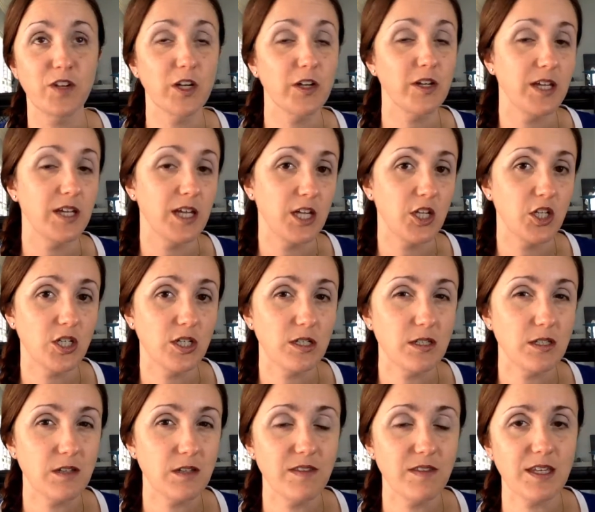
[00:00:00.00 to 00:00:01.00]

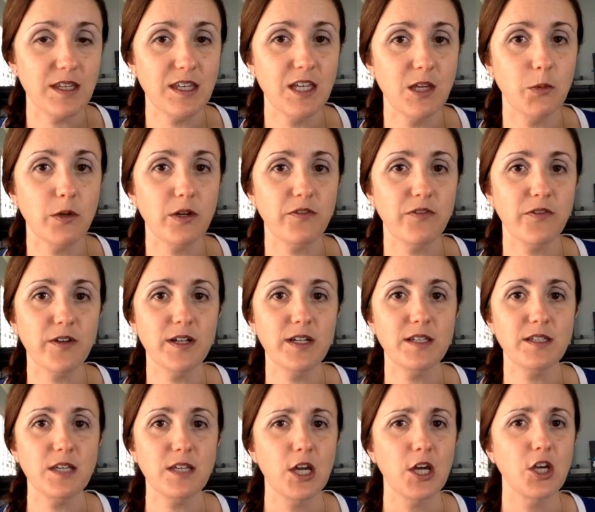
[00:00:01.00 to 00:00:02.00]
variations of that keyword
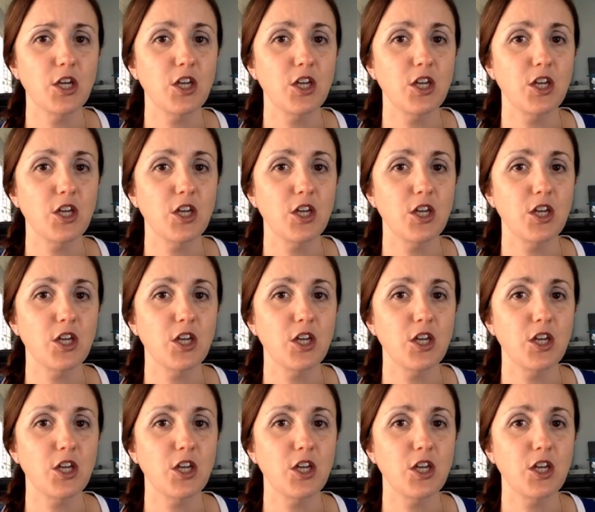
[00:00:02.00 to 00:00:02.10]
phrase,